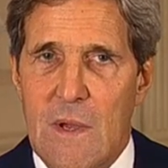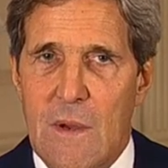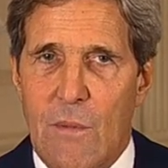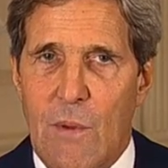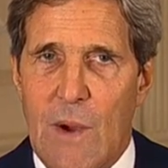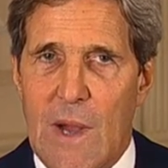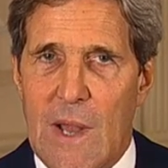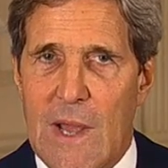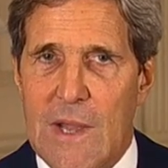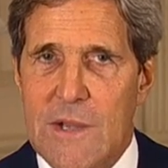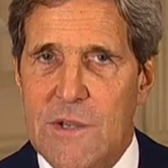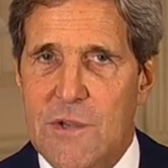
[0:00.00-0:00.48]

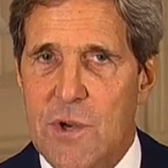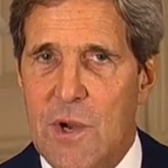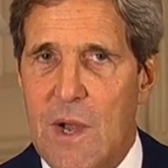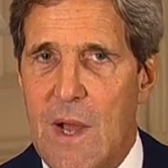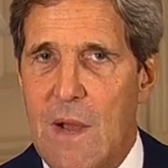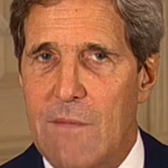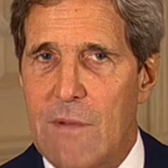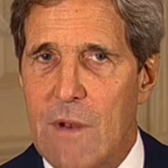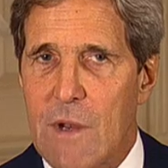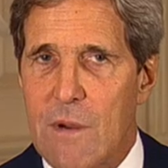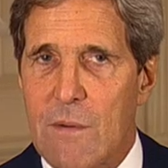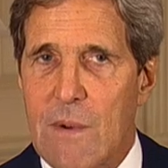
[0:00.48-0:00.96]
While I
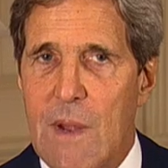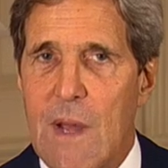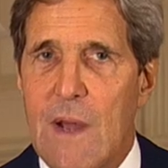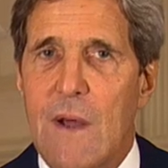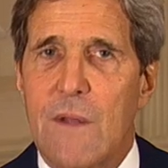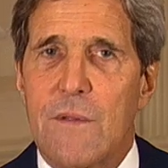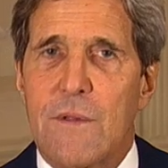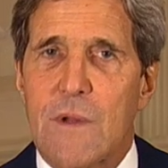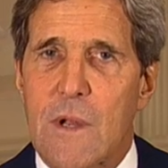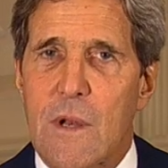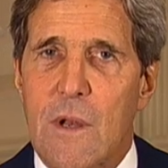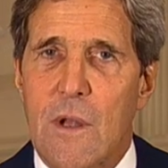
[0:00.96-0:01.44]
travel
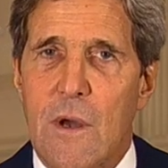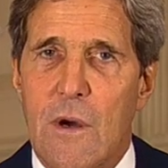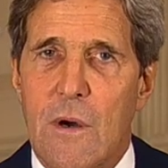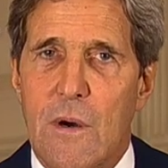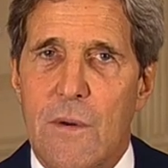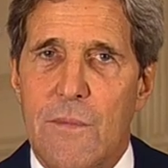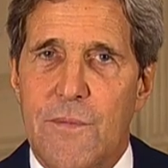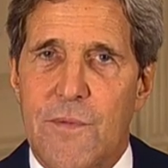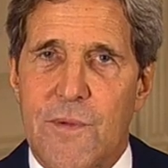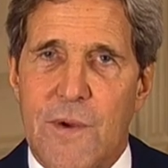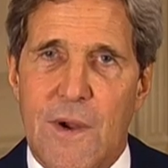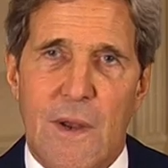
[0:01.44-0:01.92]
around the
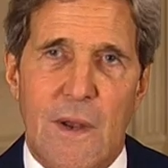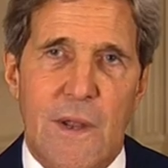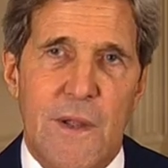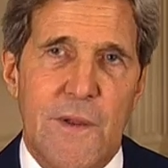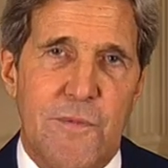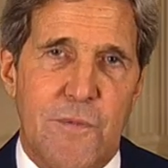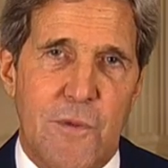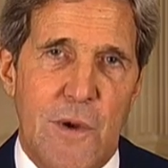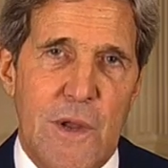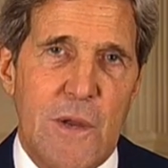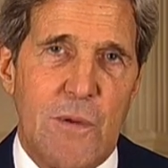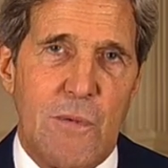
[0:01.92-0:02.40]
globe fairly
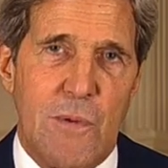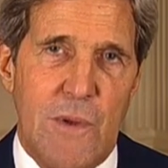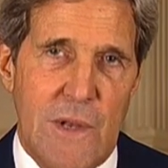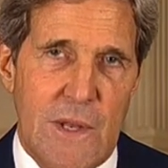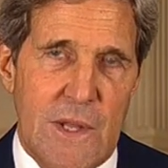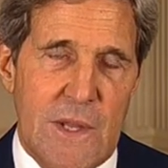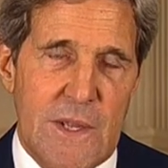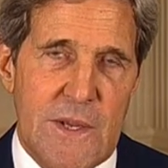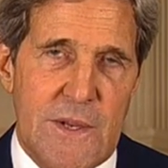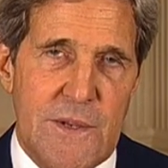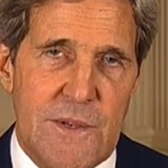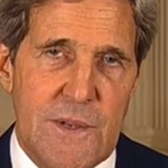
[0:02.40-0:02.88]

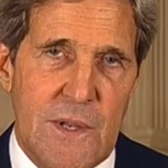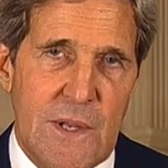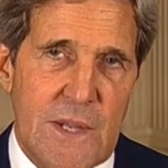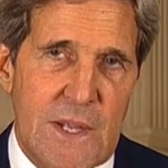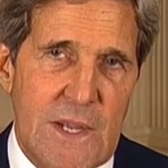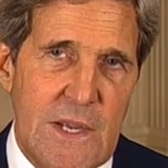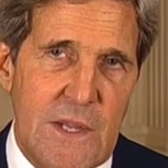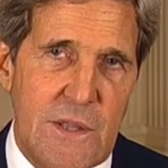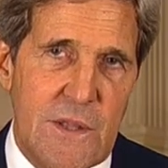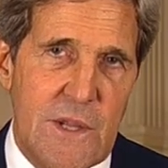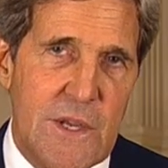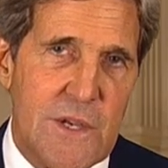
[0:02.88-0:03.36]
frequently to
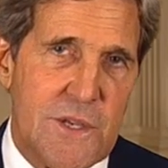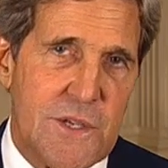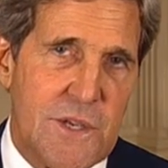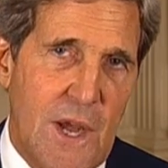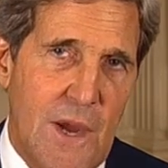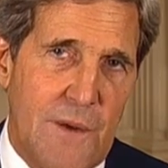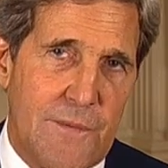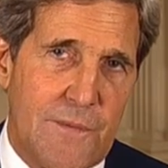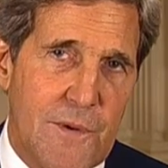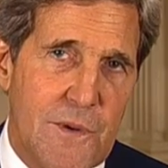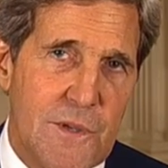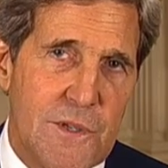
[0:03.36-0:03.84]
lead these
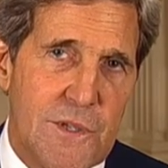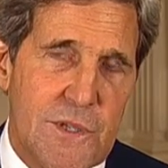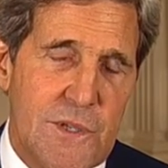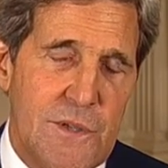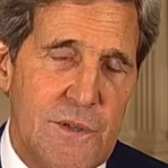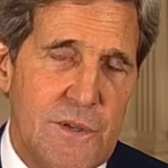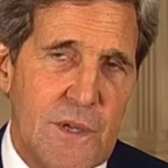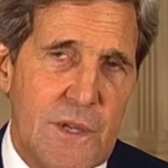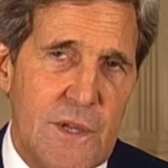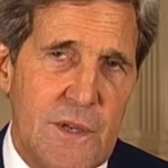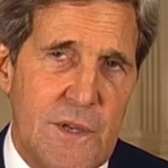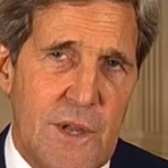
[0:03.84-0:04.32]
efforts
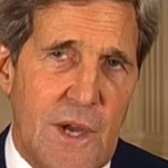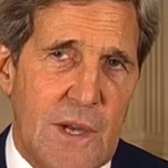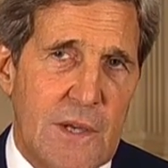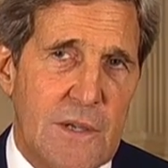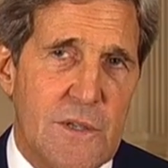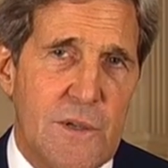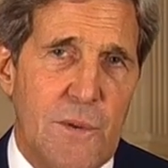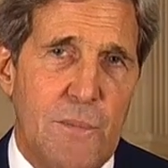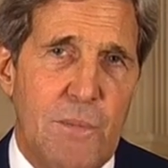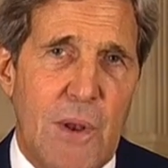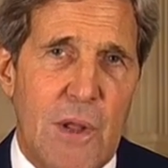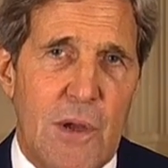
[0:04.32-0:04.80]
and to
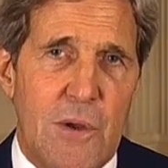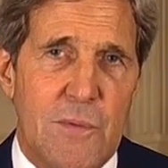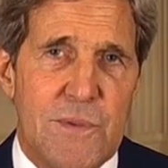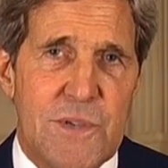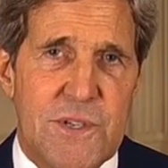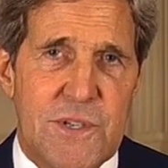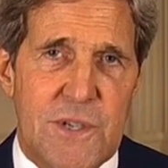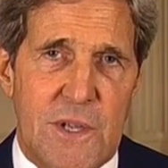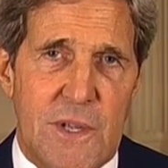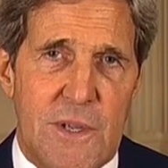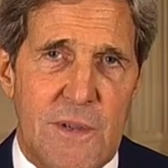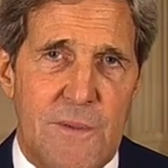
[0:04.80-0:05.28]
conduct
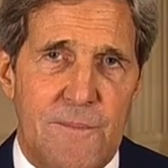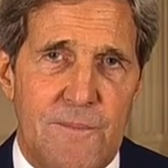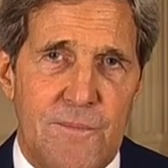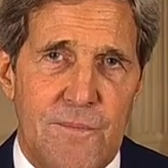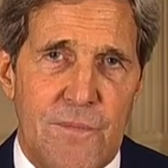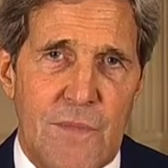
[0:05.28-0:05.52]
diplomacy,